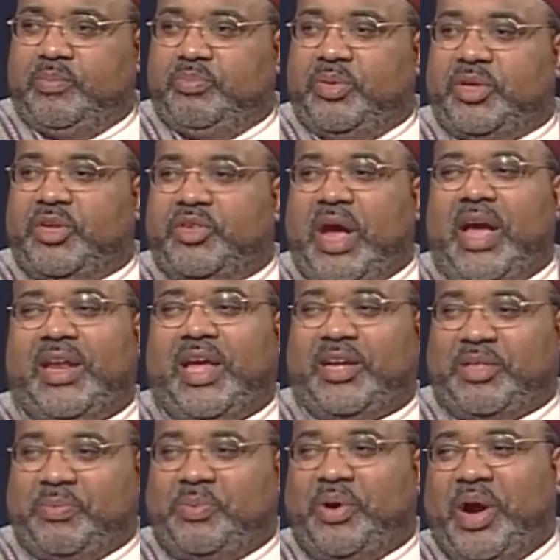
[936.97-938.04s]
Because I
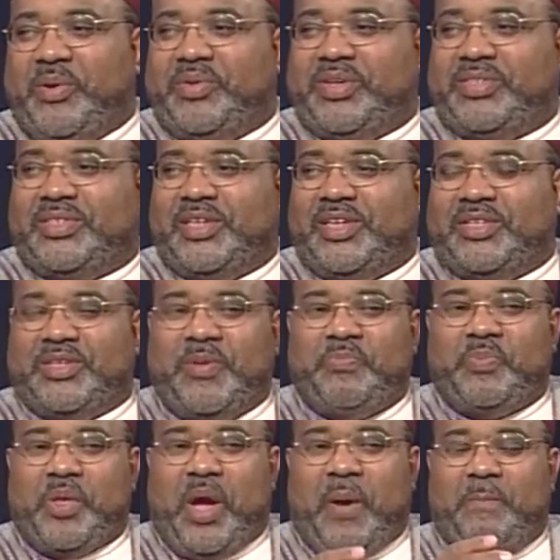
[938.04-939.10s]
like the part when he says,
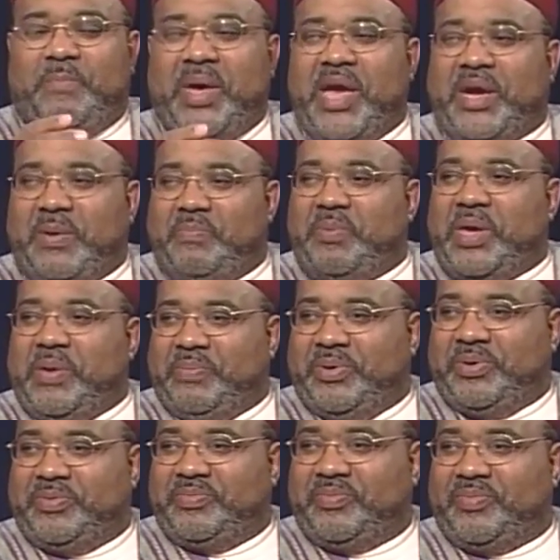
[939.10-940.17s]
a beggar people,